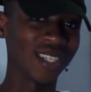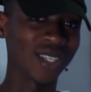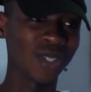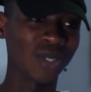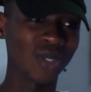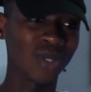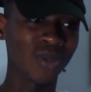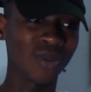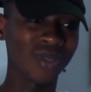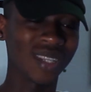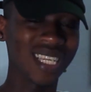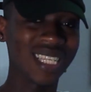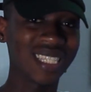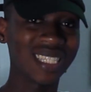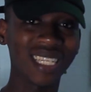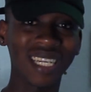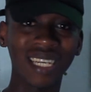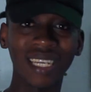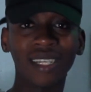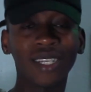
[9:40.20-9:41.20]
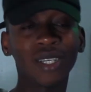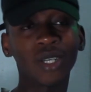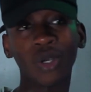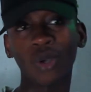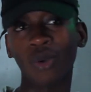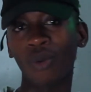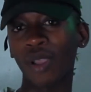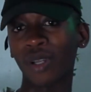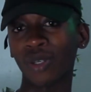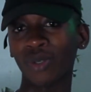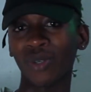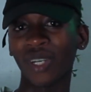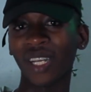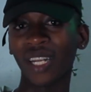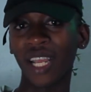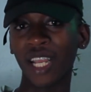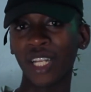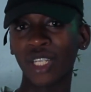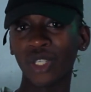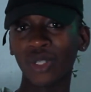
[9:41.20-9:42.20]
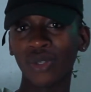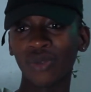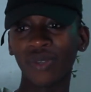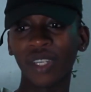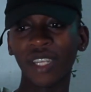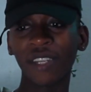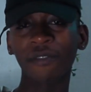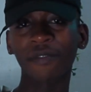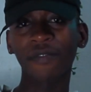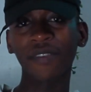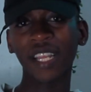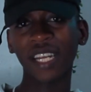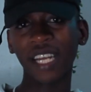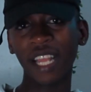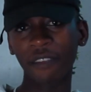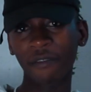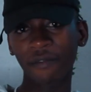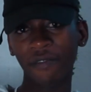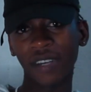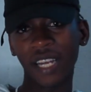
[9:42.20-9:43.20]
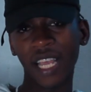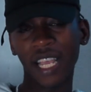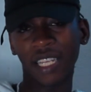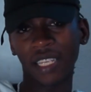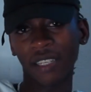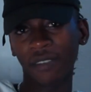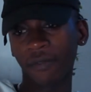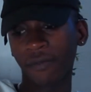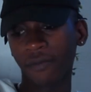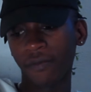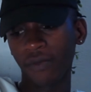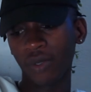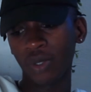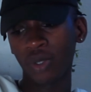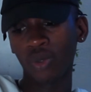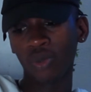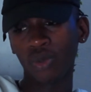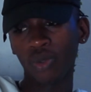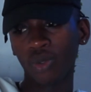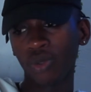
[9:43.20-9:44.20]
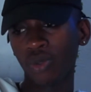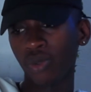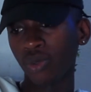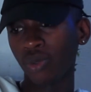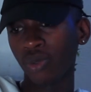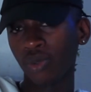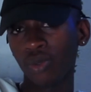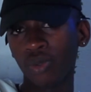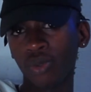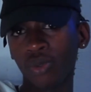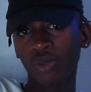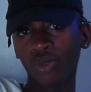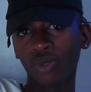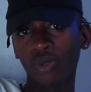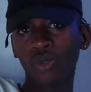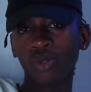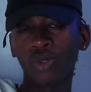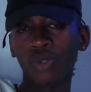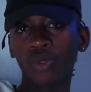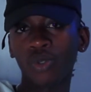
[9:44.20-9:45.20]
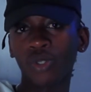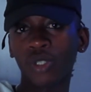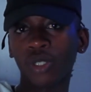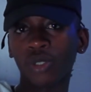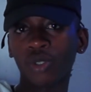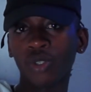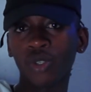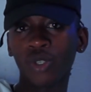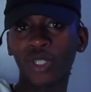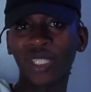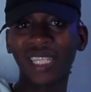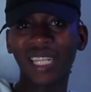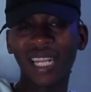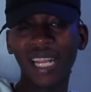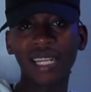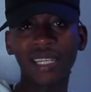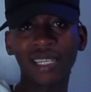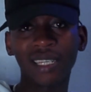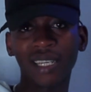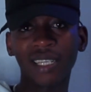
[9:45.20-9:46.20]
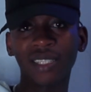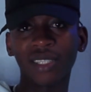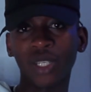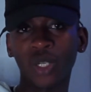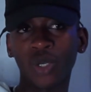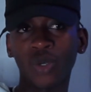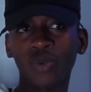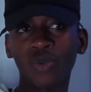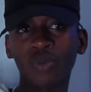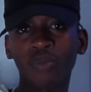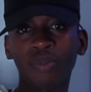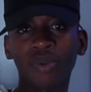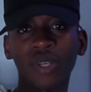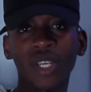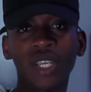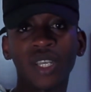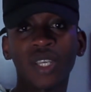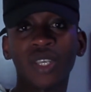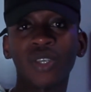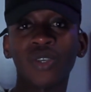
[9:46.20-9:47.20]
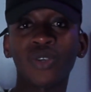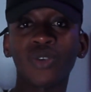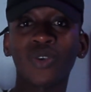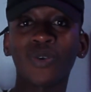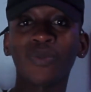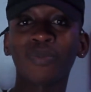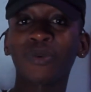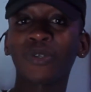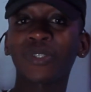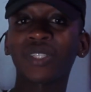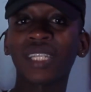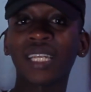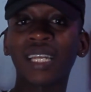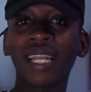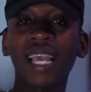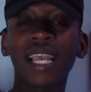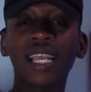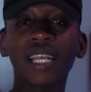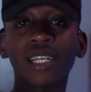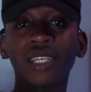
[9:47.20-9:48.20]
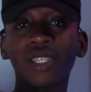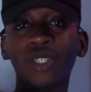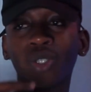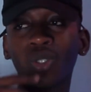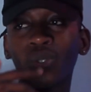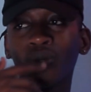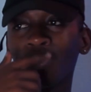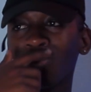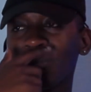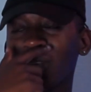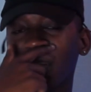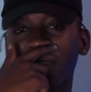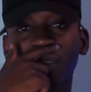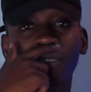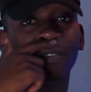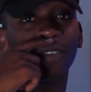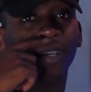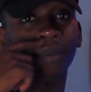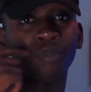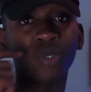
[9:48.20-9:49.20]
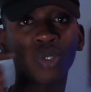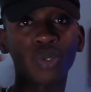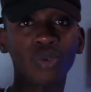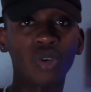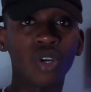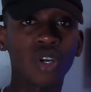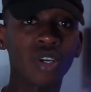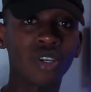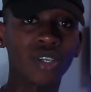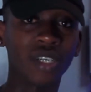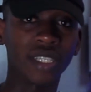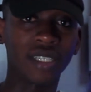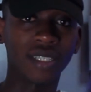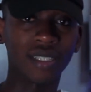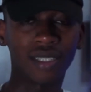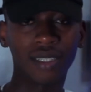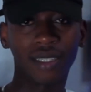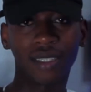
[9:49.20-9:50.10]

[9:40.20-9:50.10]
so that's really going to crush you. In fact, I feel like if you you you, you are you are trading as a group, you're most likely to give up too early,